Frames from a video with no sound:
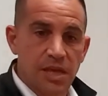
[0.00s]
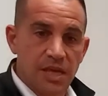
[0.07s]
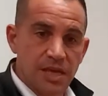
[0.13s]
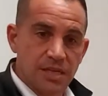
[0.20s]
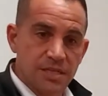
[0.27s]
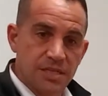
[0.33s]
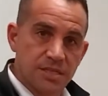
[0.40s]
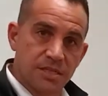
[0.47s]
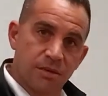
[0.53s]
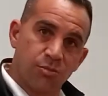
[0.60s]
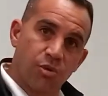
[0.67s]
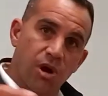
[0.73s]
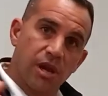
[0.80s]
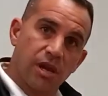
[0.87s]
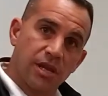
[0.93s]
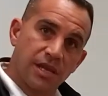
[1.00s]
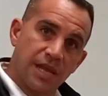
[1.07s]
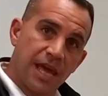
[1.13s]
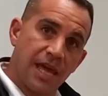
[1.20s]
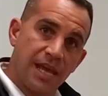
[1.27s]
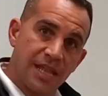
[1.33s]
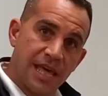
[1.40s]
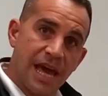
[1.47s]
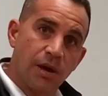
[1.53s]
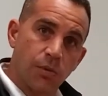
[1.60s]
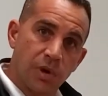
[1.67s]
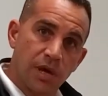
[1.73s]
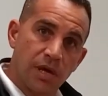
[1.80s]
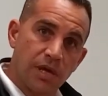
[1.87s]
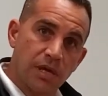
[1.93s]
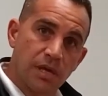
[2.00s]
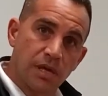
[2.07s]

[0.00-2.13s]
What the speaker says: existing product and headed that way.